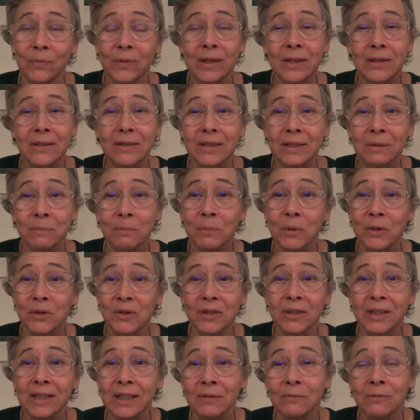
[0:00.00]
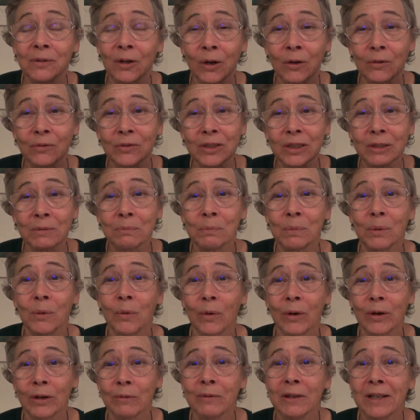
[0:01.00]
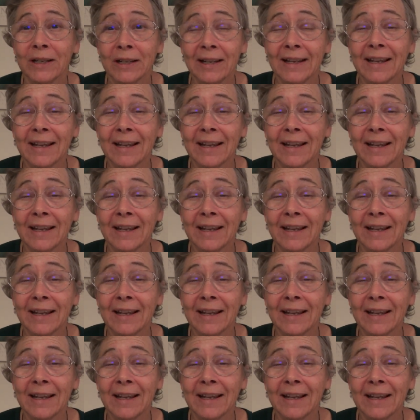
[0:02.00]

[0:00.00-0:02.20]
is a person involved in porn